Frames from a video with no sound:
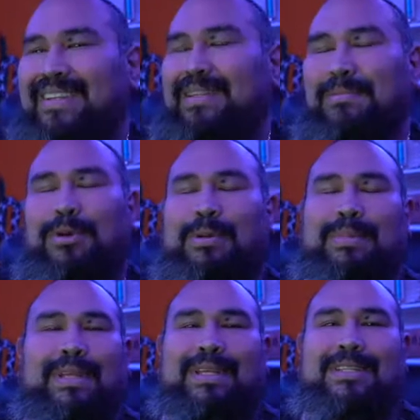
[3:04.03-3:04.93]
The
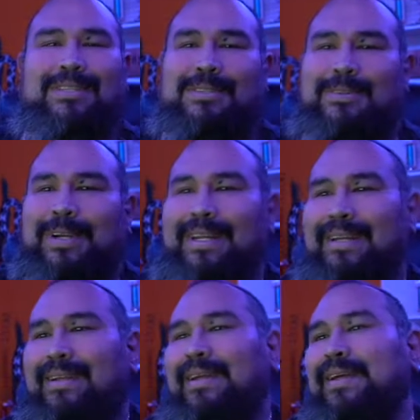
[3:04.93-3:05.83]
portability is just great.
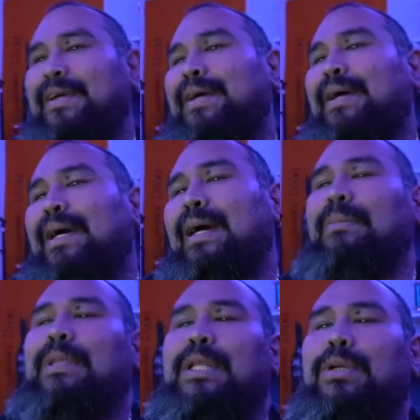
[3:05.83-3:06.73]

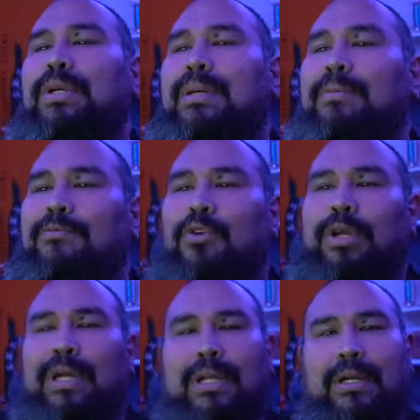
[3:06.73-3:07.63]
They do come in 4
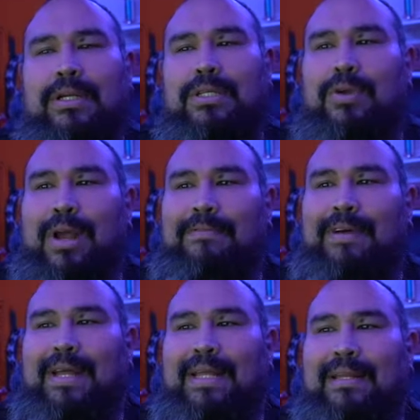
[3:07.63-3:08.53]
colors:
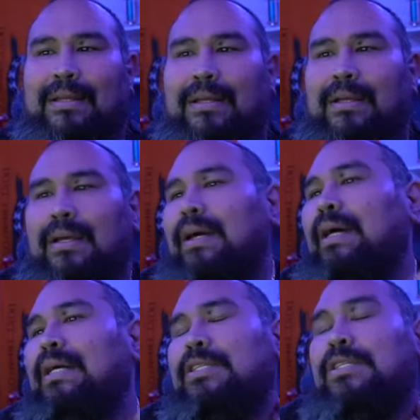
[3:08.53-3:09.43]
graphite,
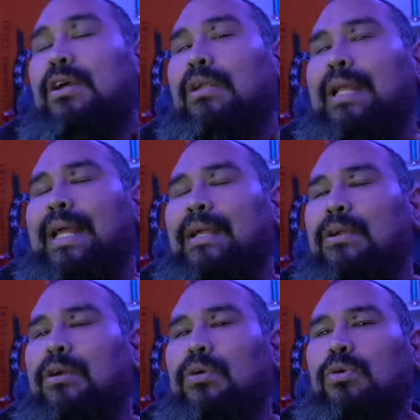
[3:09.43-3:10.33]
starlight,
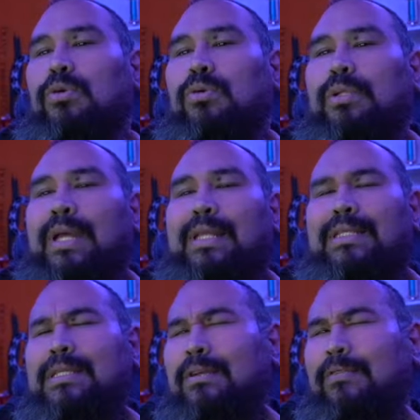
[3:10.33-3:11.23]
gold, and
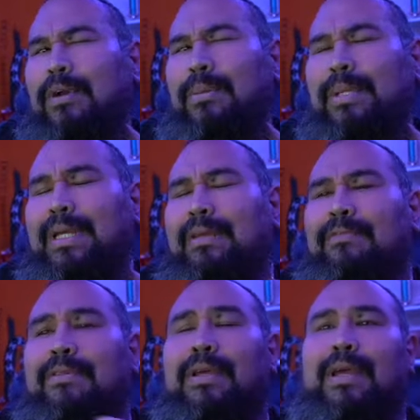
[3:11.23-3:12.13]
silver, I believe.
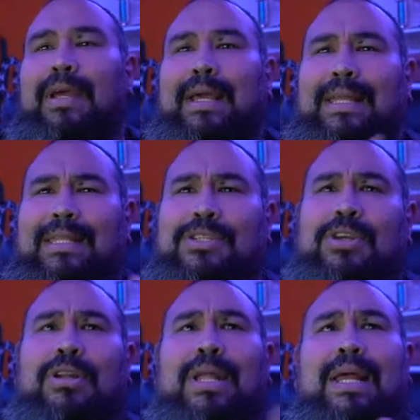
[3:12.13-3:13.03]
And the
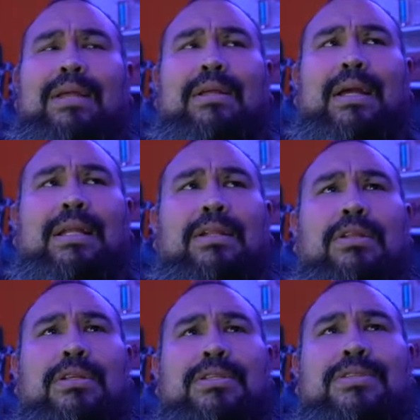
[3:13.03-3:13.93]
starlight kind of
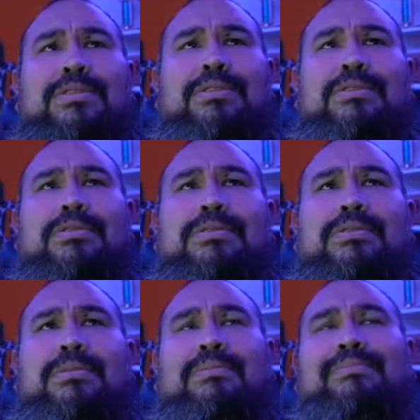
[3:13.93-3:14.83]

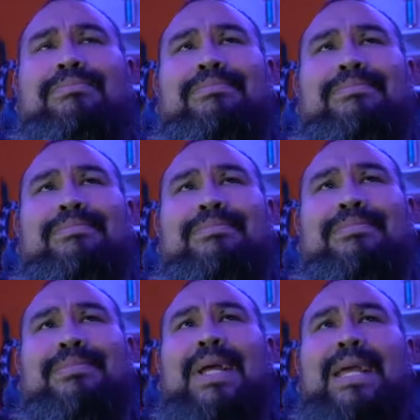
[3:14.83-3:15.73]
looks
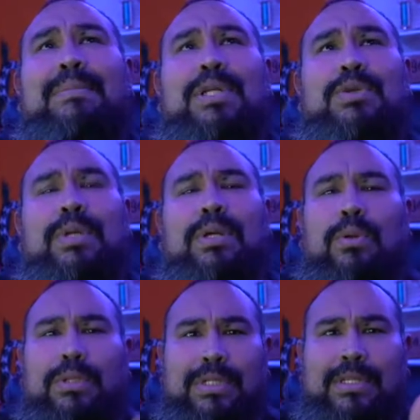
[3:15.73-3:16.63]
like in between
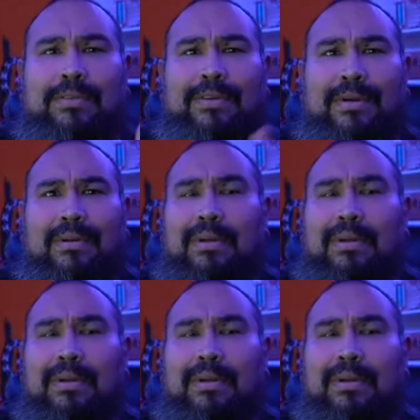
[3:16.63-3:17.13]
gold and silver.